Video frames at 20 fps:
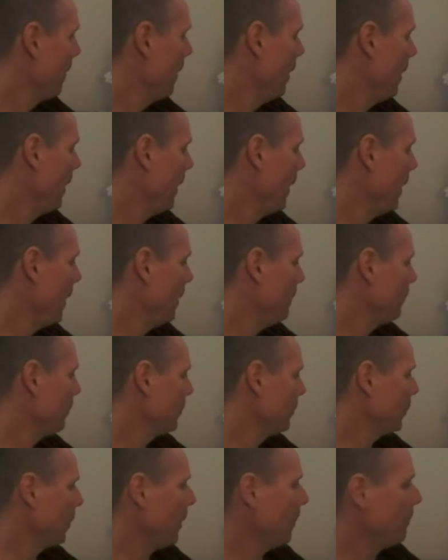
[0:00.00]

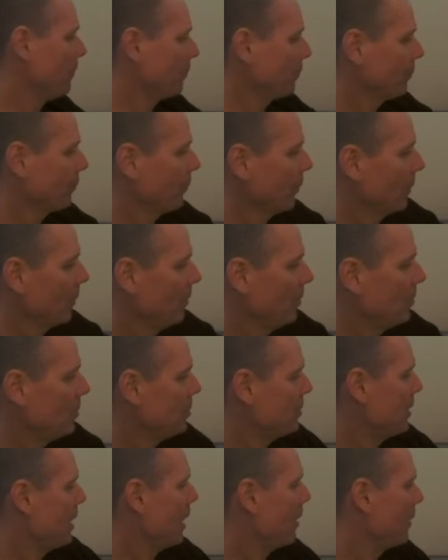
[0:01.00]
So
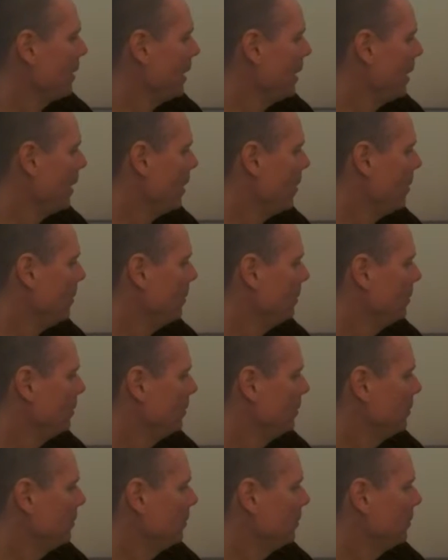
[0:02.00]
stereo
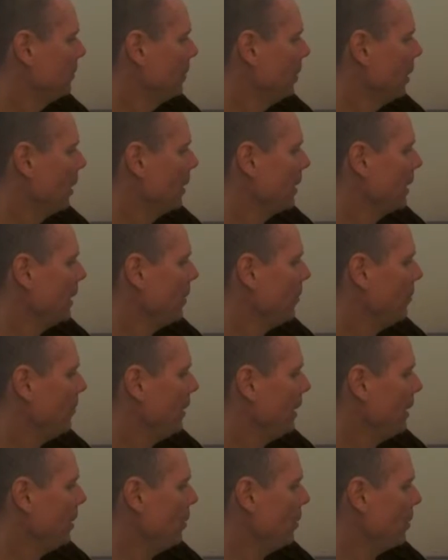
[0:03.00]
audio
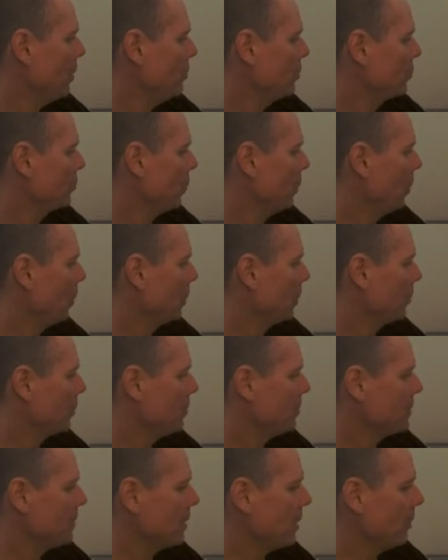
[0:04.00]
video controller
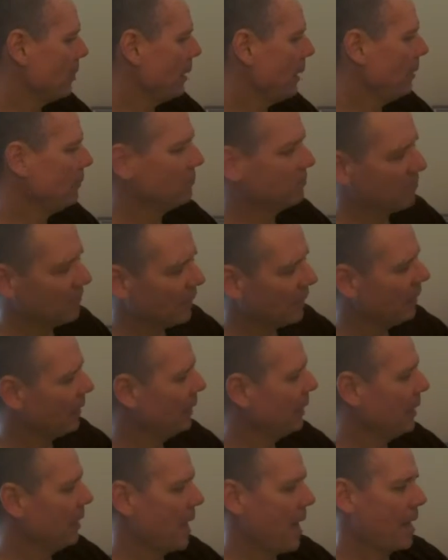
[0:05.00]
from Sony.
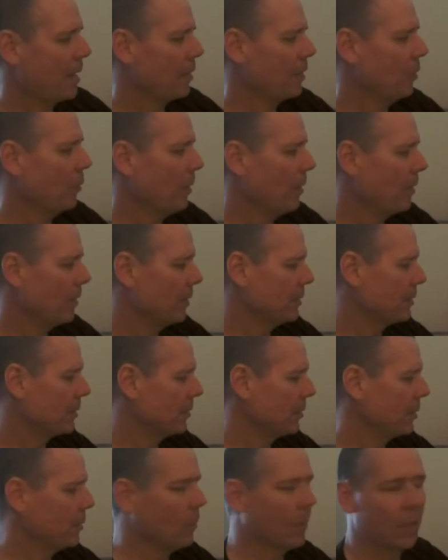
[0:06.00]
Yeah, I don't know whether it's
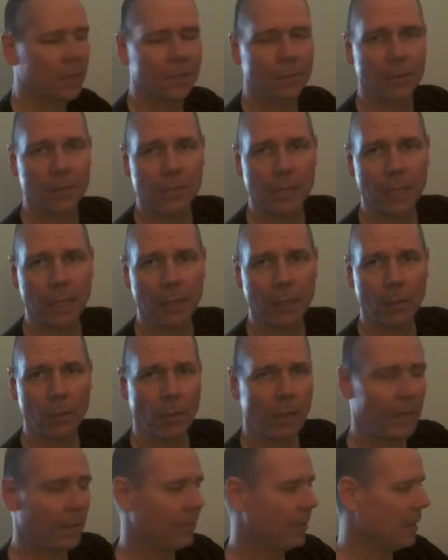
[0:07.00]
30 watts per channel or
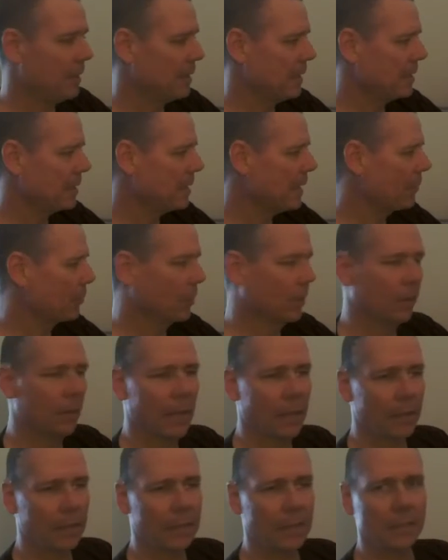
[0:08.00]
whatever it is. It's not real
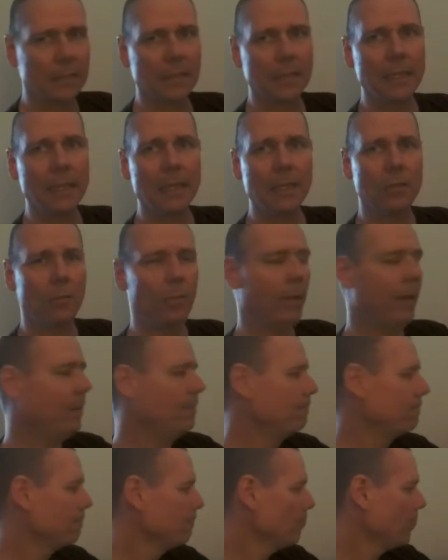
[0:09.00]
loud. It doesn't need to be.
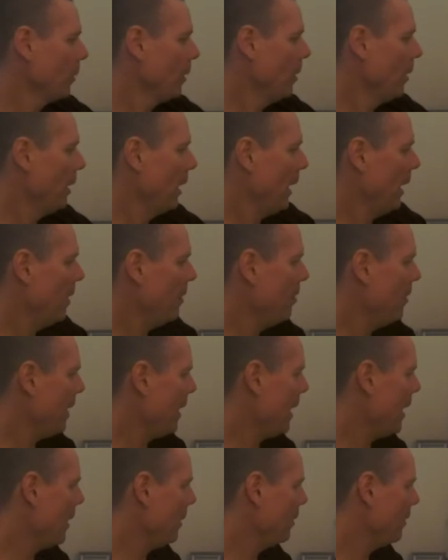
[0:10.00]
And
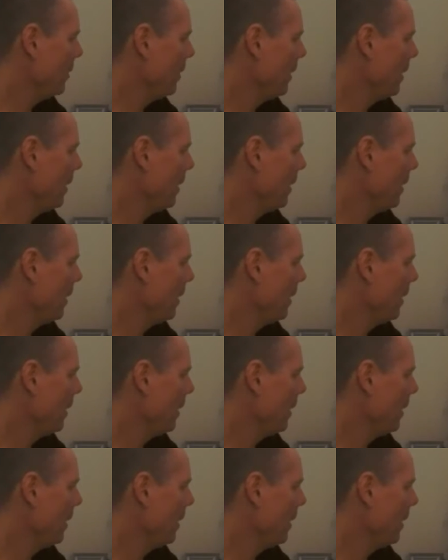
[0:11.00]
then